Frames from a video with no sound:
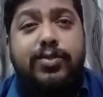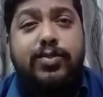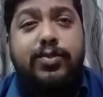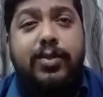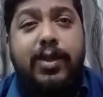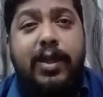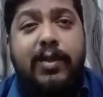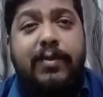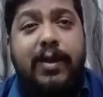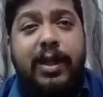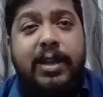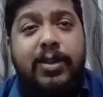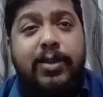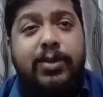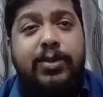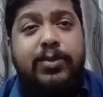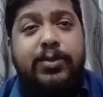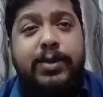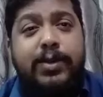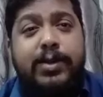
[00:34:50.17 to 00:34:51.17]
and while
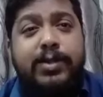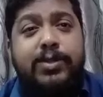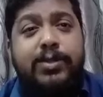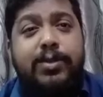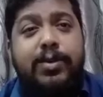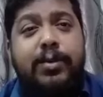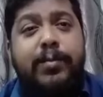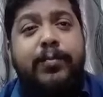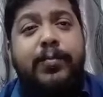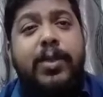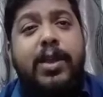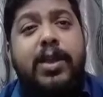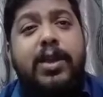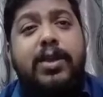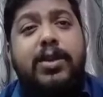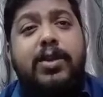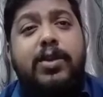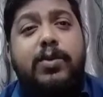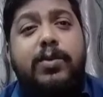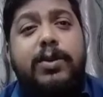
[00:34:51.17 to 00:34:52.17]
you're doing so,
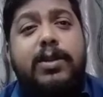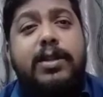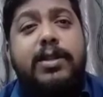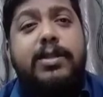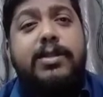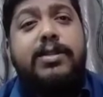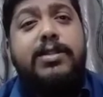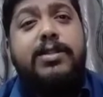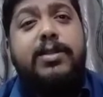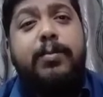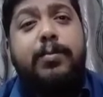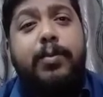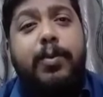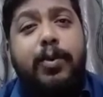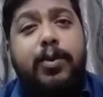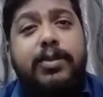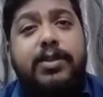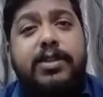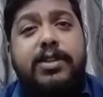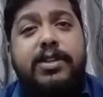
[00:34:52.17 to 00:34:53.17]
you will
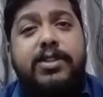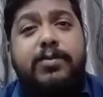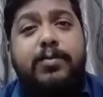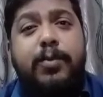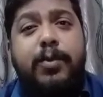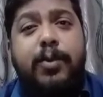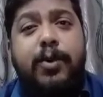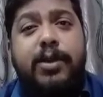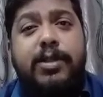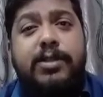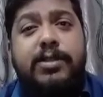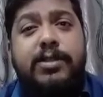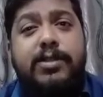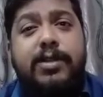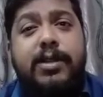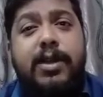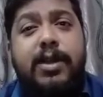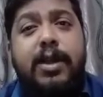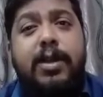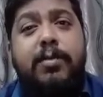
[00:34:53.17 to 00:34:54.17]
support these
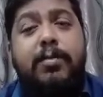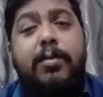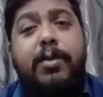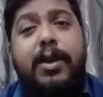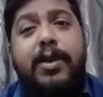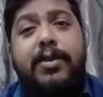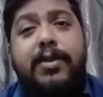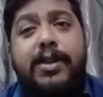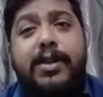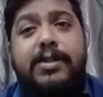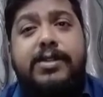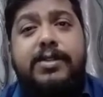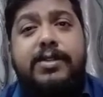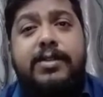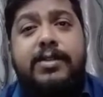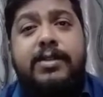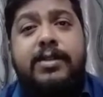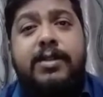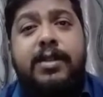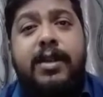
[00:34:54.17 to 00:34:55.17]
points by
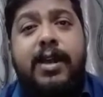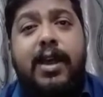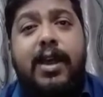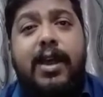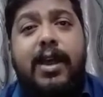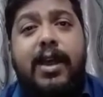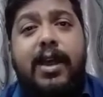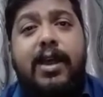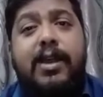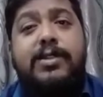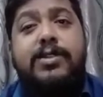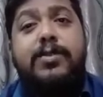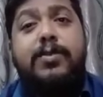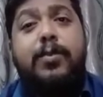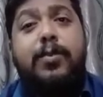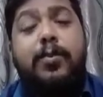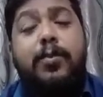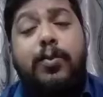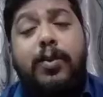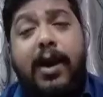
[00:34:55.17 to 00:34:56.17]
reason as
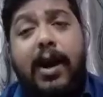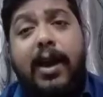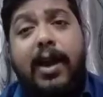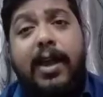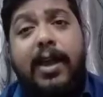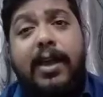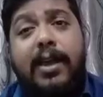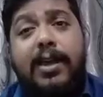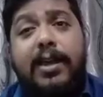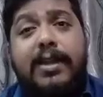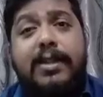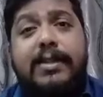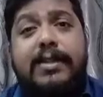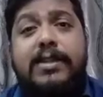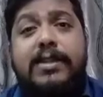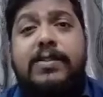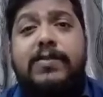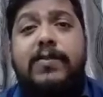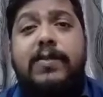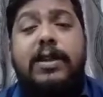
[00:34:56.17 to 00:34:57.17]
why
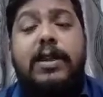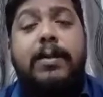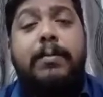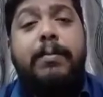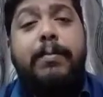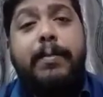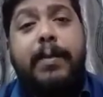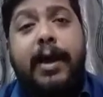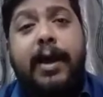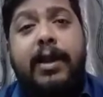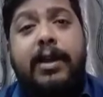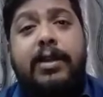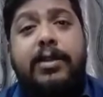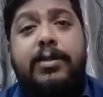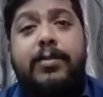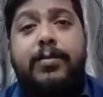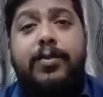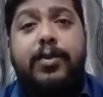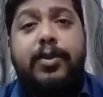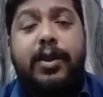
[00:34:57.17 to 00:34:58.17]
this will impact
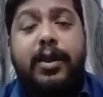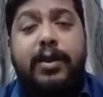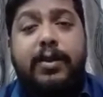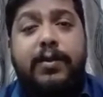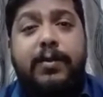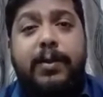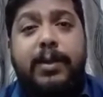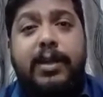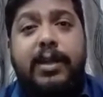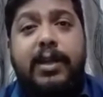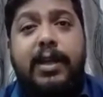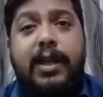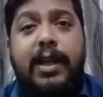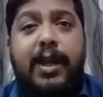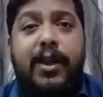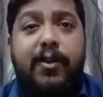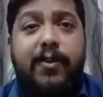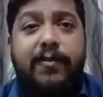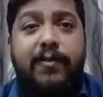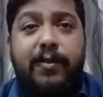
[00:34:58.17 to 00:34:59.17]
the productivity
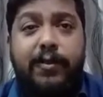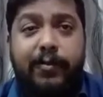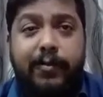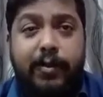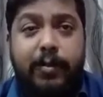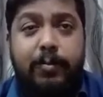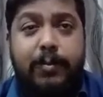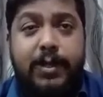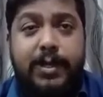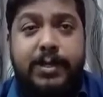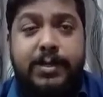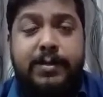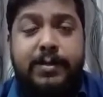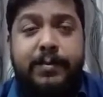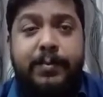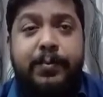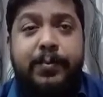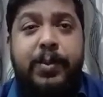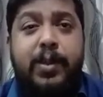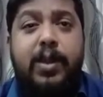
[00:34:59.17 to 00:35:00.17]
of your workplace.
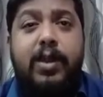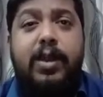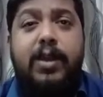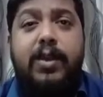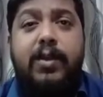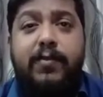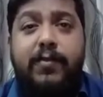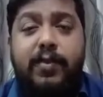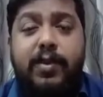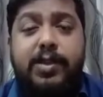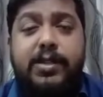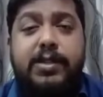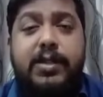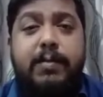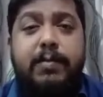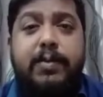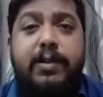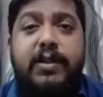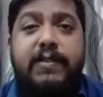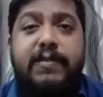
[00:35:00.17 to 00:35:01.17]
For
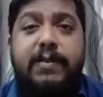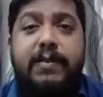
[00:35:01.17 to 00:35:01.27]
example, if